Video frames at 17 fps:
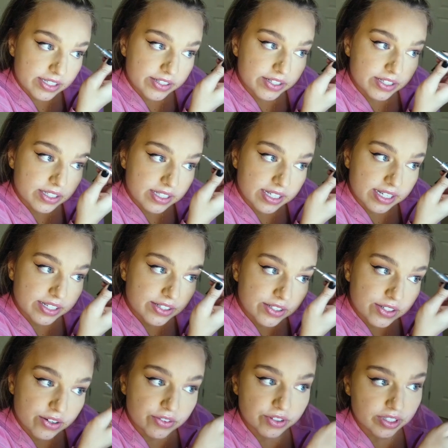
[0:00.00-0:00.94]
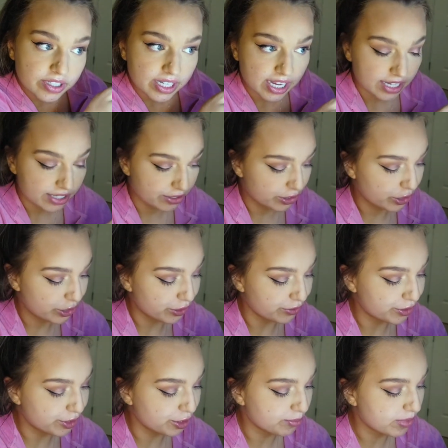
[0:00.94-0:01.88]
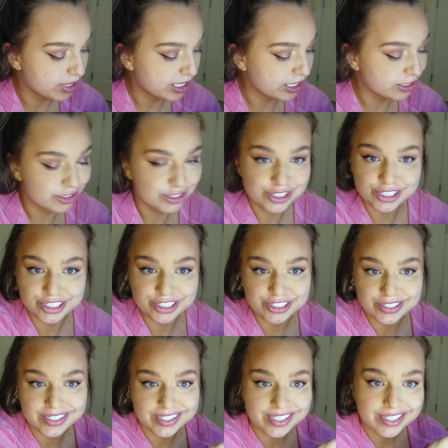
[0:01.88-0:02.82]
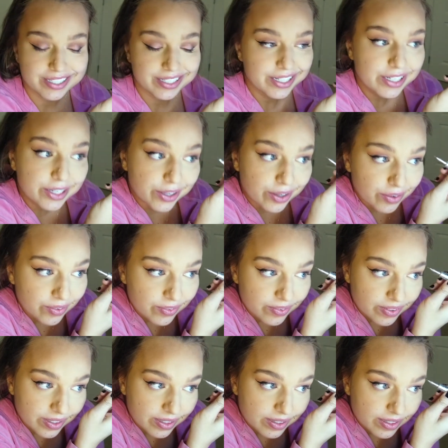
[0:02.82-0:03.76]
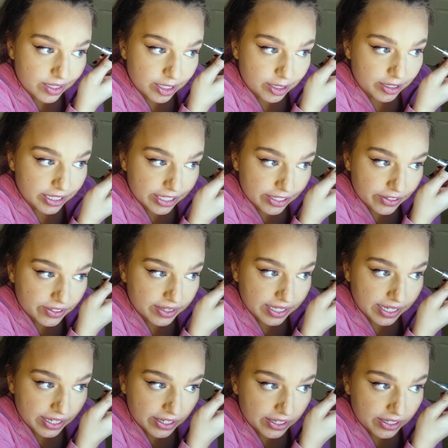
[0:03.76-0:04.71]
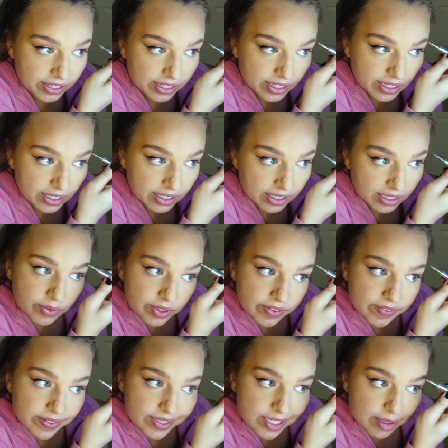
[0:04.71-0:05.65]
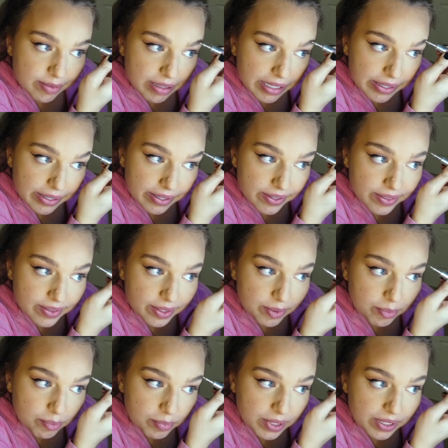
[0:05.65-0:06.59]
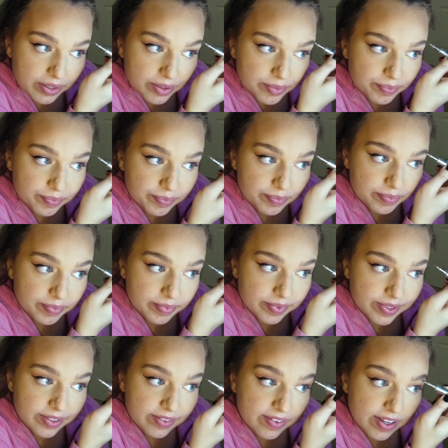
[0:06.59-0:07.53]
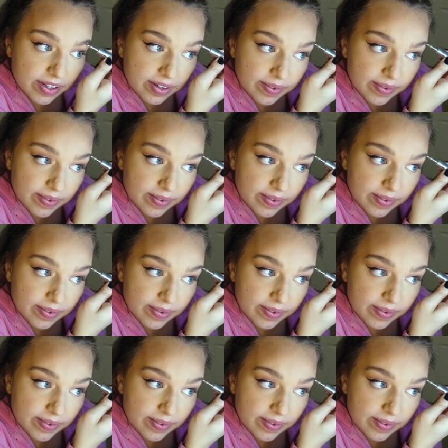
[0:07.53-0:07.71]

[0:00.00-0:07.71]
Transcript: As you can see, I don't really add too much. Just like, you know, a little here and there. I wouldn't even say I'm that good at them, but it's fine.